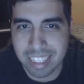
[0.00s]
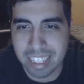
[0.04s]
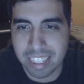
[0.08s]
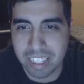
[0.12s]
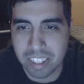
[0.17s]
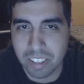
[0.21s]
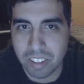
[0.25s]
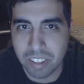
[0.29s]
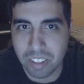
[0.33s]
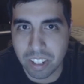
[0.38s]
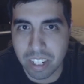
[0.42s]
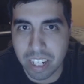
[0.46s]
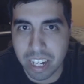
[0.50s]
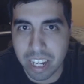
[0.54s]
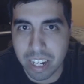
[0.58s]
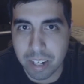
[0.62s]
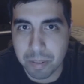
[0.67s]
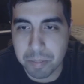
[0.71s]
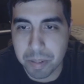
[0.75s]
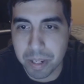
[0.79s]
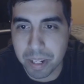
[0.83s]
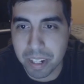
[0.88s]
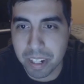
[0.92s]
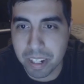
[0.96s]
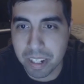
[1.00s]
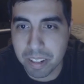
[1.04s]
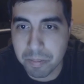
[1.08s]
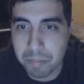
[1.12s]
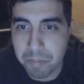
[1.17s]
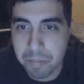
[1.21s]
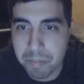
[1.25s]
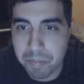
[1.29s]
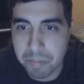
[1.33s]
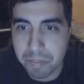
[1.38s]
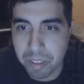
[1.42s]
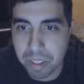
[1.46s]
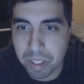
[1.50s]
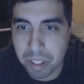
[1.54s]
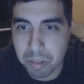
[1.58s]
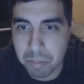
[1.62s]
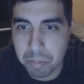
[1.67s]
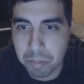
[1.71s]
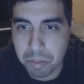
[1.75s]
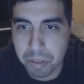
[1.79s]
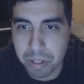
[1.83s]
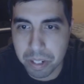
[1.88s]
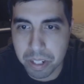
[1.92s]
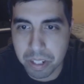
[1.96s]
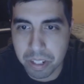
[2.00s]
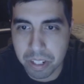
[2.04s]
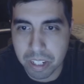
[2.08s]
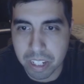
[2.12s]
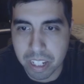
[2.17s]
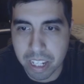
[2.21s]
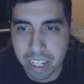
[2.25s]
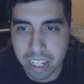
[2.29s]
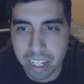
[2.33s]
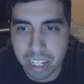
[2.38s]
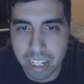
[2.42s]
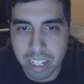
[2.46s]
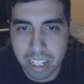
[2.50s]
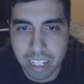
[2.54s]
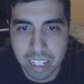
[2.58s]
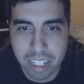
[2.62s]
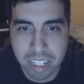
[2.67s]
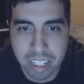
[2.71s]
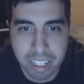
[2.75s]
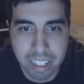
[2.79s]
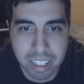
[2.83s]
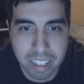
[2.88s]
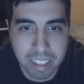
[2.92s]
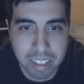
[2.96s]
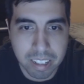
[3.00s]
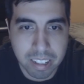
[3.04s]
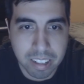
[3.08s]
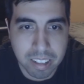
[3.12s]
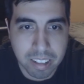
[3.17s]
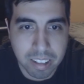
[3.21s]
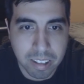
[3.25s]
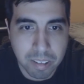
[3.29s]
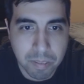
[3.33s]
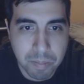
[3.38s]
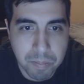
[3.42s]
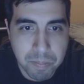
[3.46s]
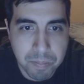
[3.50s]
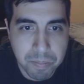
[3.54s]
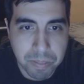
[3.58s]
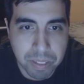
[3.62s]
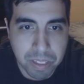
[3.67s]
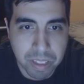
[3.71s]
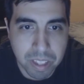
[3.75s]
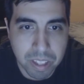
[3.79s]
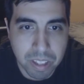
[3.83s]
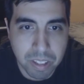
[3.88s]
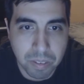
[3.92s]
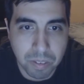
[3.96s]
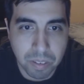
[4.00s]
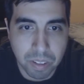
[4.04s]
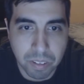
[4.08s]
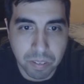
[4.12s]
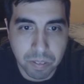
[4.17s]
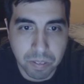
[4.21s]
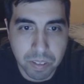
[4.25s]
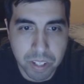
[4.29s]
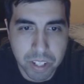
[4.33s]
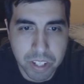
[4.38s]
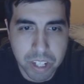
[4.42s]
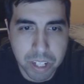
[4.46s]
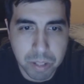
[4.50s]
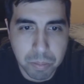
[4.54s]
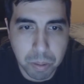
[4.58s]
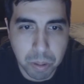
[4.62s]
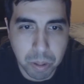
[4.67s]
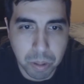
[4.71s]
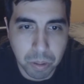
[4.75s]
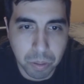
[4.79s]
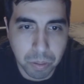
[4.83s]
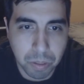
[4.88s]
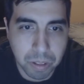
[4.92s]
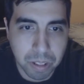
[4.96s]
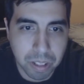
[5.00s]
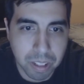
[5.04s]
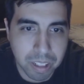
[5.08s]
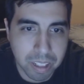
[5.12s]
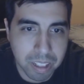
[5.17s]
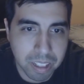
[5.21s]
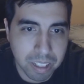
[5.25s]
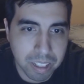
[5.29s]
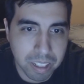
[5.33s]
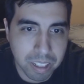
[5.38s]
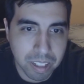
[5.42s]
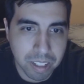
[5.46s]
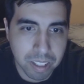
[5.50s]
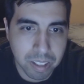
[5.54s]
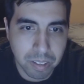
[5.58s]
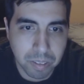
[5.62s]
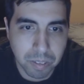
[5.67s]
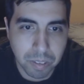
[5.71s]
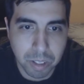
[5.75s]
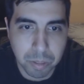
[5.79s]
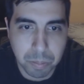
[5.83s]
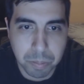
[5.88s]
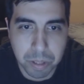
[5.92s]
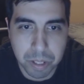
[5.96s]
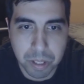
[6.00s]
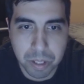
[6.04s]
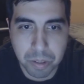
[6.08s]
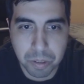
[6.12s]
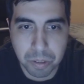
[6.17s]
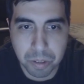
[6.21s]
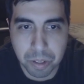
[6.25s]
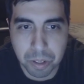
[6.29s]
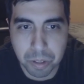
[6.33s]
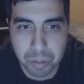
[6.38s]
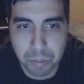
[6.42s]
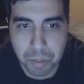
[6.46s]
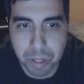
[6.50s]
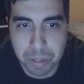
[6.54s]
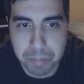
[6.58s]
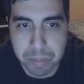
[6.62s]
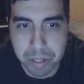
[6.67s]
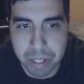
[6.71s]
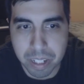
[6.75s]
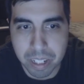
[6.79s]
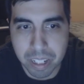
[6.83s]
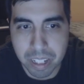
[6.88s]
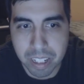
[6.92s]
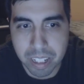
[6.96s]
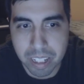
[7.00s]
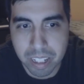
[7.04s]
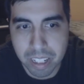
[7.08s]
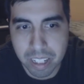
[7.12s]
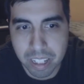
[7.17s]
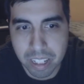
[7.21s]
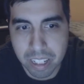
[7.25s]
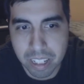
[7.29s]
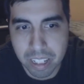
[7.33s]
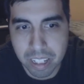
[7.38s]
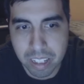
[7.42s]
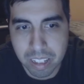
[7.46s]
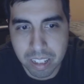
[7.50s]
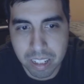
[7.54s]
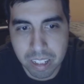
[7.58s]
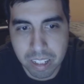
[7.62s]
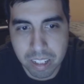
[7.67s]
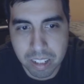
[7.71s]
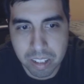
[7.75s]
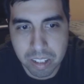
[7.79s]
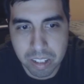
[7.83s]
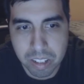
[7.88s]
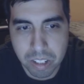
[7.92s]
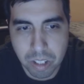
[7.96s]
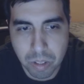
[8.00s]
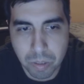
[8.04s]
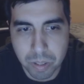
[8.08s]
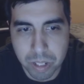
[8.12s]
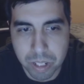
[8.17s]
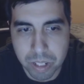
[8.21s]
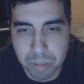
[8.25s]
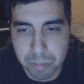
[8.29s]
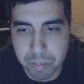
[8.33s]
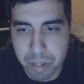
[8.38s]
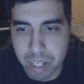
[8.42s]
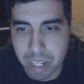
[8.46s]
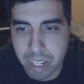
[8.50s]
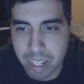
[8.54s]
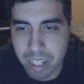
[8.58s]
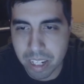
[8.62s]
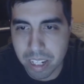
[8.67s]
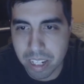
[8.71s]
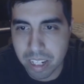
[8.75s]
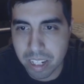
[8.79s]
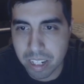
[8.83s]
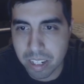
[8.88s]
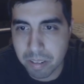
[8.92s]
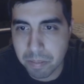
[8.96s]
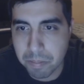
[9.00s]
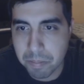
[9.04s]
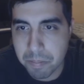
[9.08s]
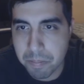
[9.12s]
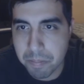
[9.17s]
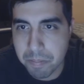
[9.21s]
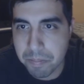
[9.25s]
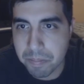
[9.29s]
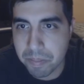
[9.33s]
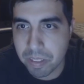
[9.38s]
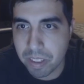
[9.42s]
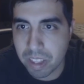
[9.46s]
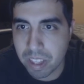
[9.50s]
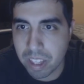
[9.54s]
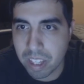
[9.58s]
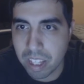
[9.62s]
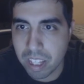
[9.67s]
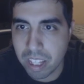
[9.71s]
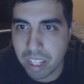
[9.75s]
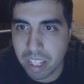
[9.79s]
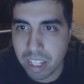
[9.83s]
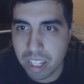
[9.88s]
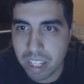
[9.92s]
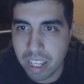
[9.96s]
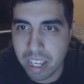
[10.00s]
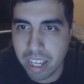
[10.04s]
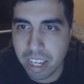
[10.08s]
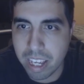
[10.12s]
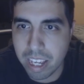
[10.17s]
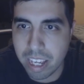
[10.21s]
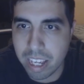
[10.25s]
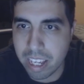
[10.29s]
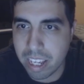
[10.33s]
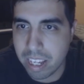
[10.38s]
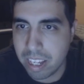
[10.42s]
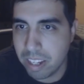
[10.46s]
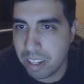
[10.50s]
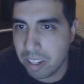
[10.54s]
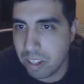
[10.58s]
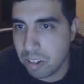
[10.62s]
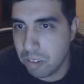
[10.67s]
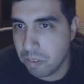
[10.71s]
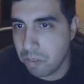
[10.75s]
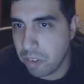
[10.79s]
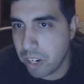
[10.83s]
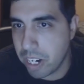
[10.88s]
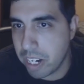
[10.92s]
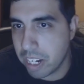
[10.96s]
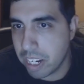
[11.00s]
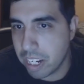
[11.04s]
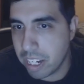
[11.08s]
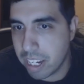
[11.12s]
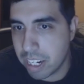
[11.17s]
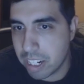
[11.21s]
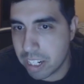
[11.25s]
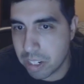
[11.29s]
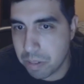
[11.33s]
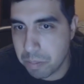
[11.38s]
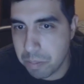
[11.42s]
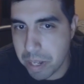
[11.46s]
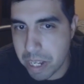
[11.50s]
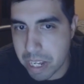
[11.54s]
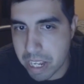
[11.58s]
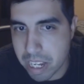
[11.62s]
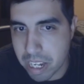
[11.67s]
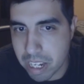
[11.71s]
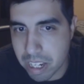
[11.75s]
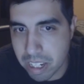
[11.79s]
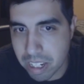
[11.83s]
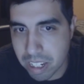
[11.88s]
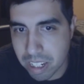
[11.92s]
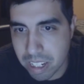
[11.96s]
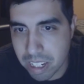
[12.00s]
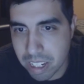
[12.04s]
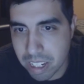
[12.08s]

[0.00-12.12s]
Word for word: He's looking at him. Pretty good, kid. With a fishing pole? What a peculiar weapon. Show it to me. Hey, you're fighting against me.